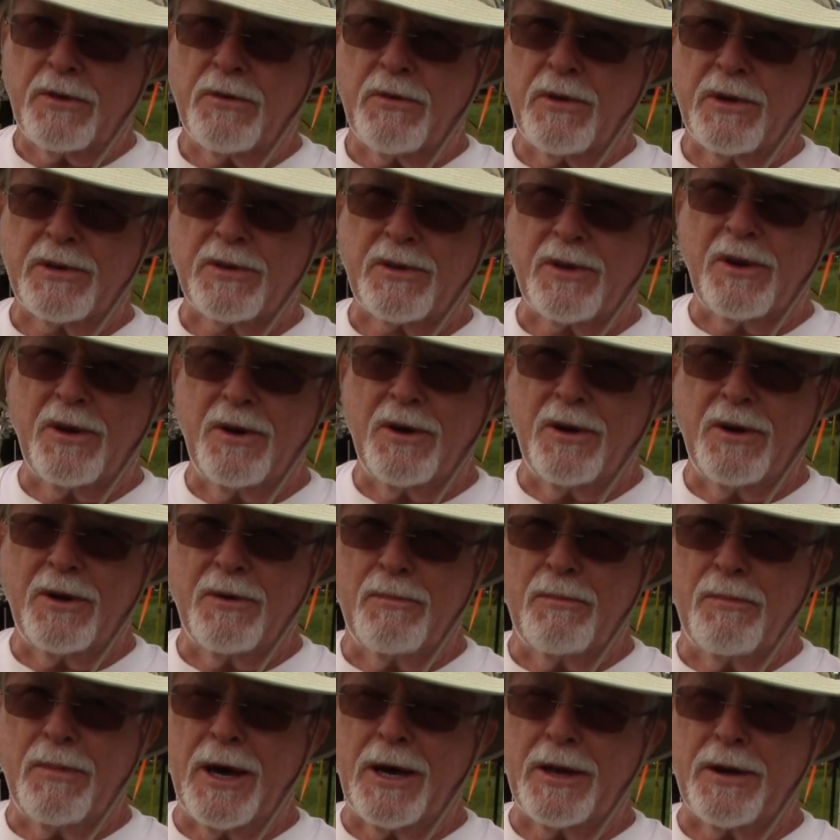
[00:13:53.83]
Driscoll,
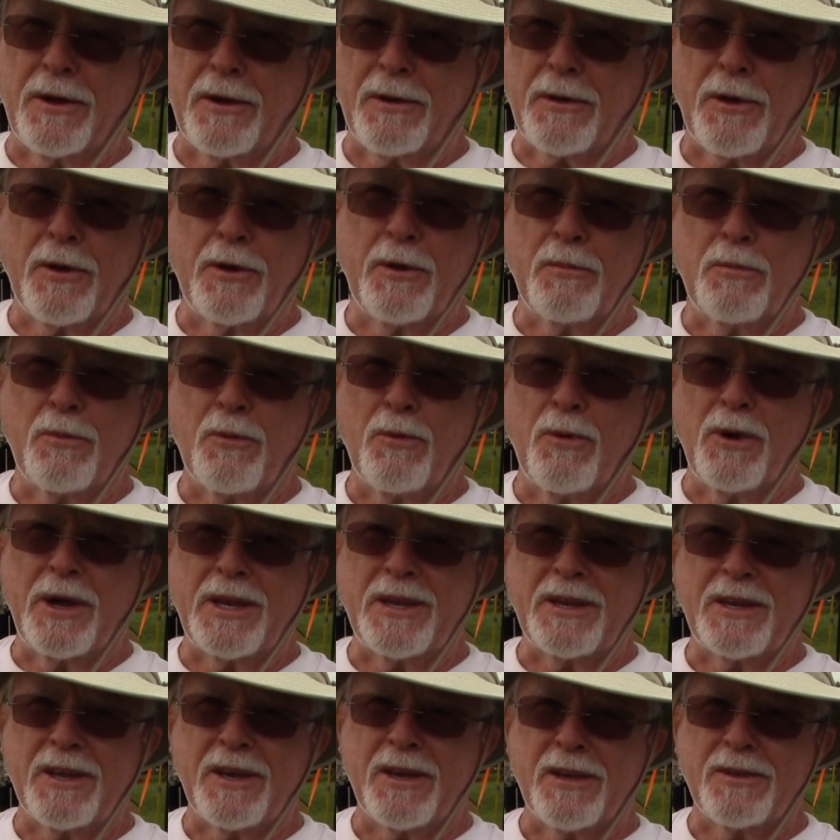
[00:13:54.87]
Mono Coupe
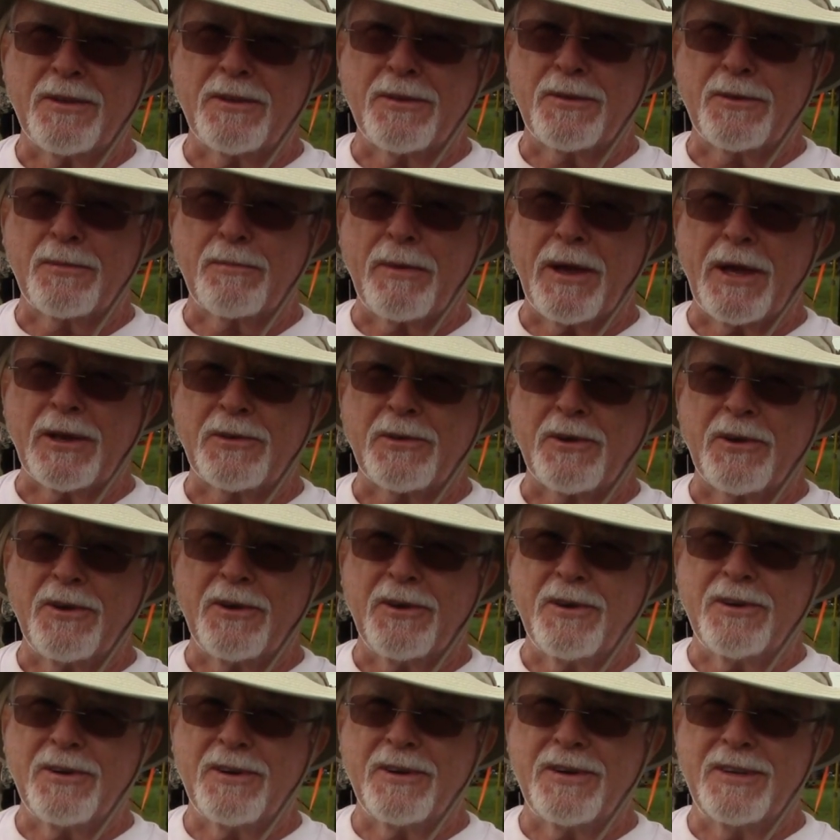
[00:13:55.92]
one ten
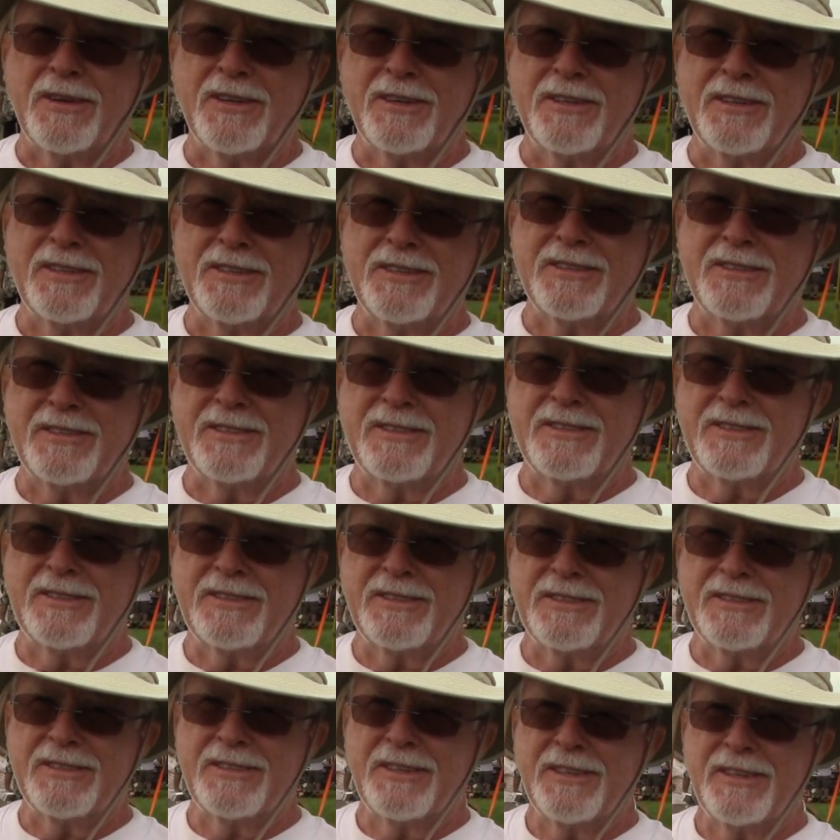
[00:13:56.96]
Special.
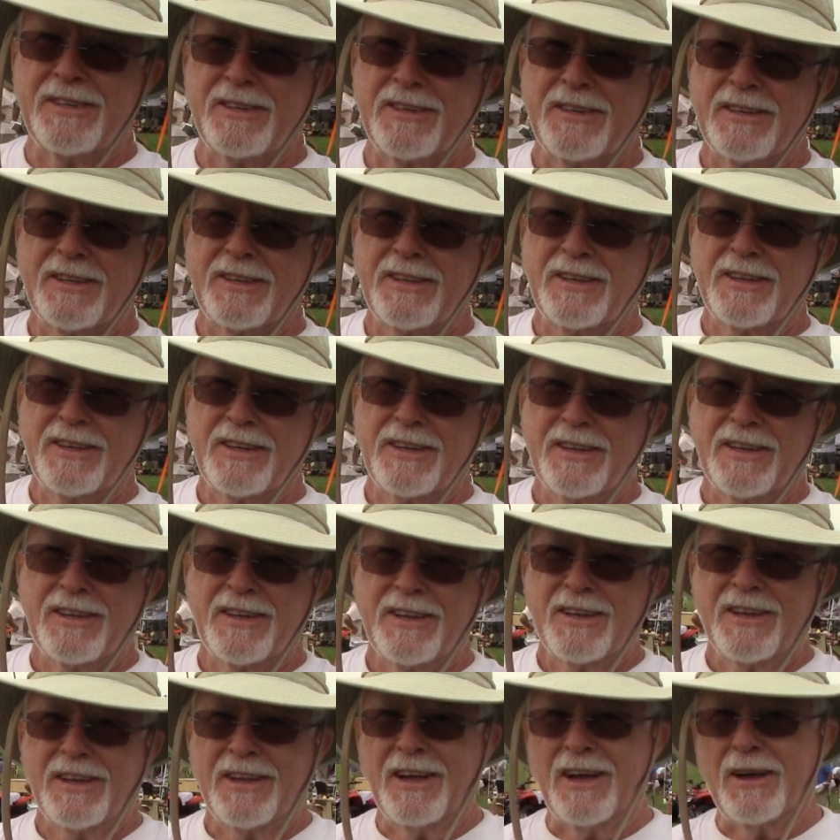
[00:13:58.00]
Where are you from?
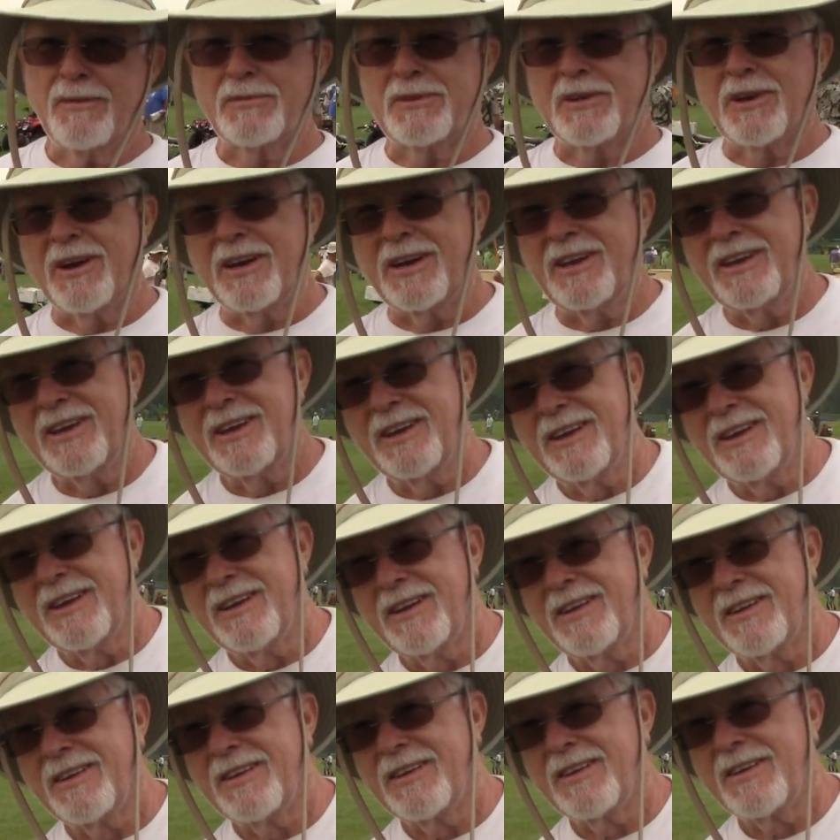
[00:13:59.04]
I'm sorry?
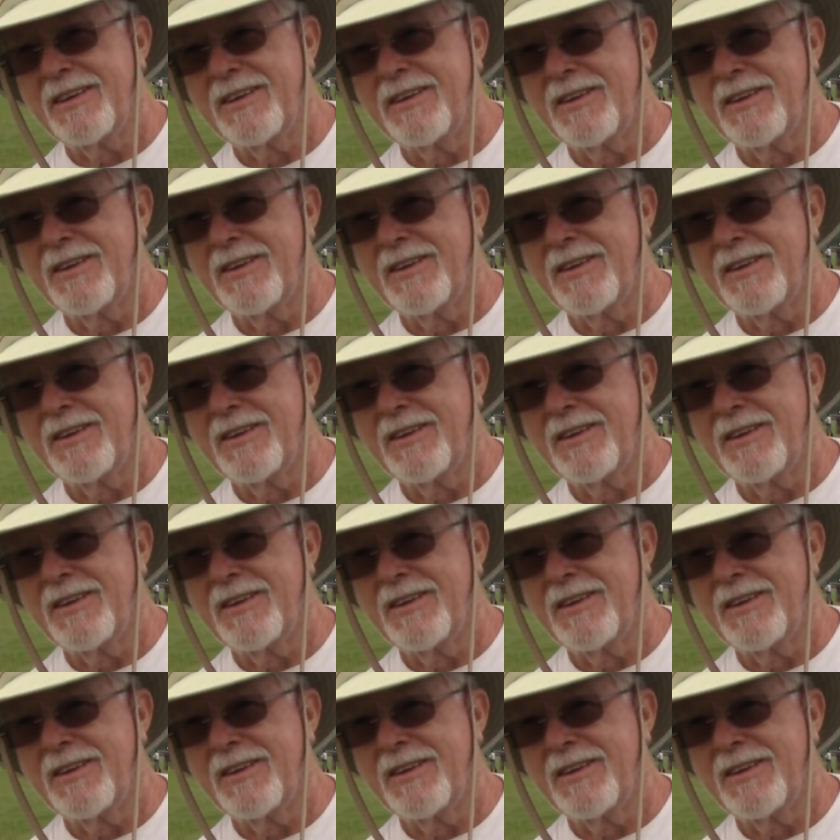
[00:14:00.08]
Where are you